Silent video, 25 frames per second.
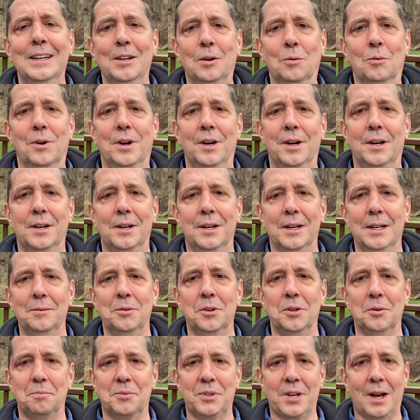where in
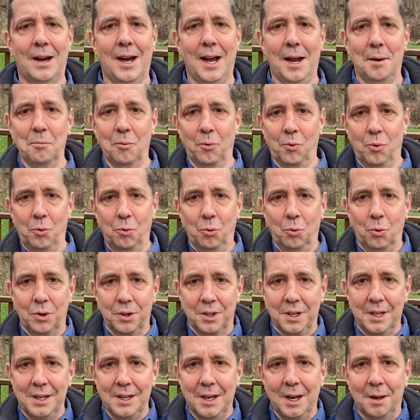the time
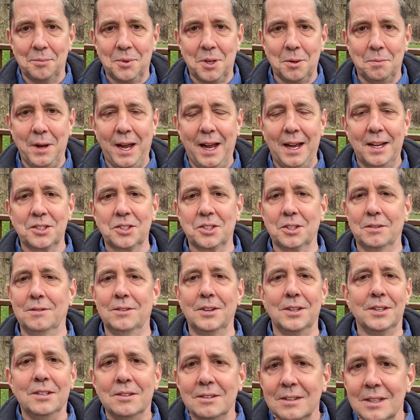working up to Passover,
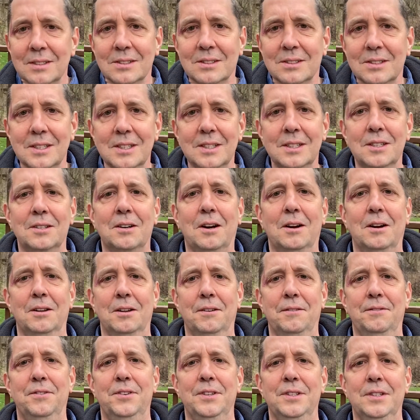you consider all
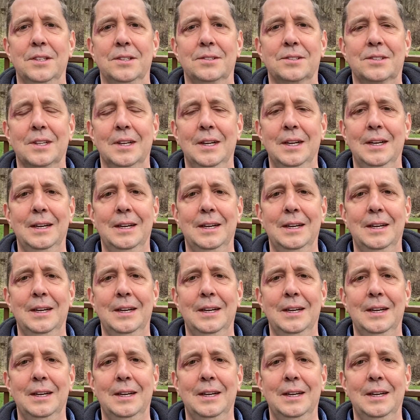of these